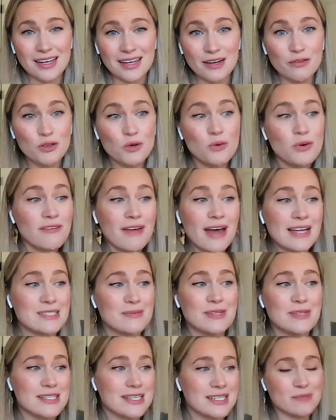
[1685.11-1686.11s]
And if you would have
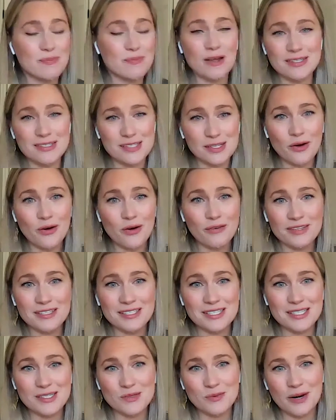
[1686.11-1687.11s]
asked me 6 months ago if
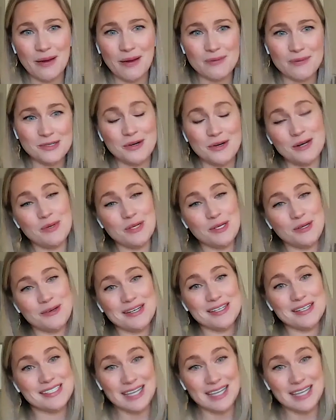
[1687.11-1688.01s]
this is what I was going to be doing,